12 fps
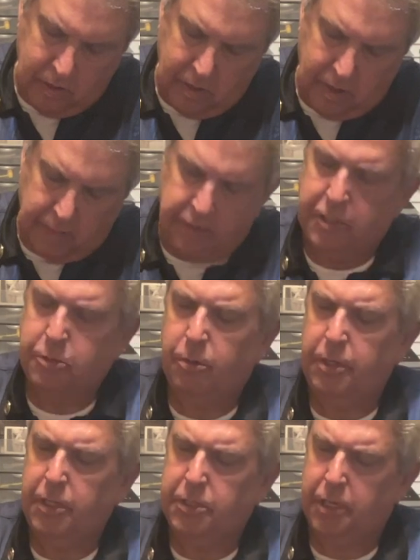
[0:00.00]
And this one
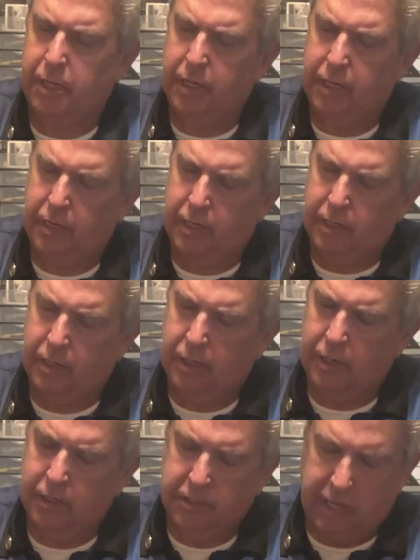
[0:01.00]
is a
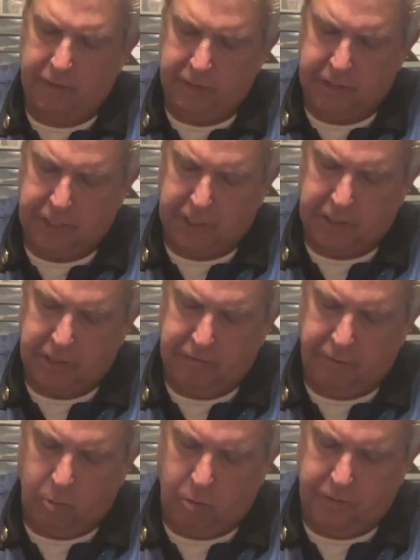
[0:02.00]

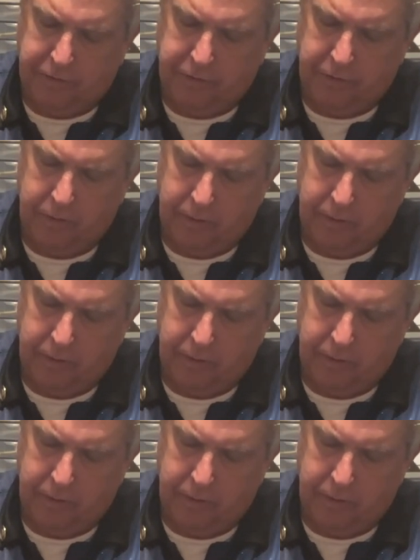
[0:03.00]
7/64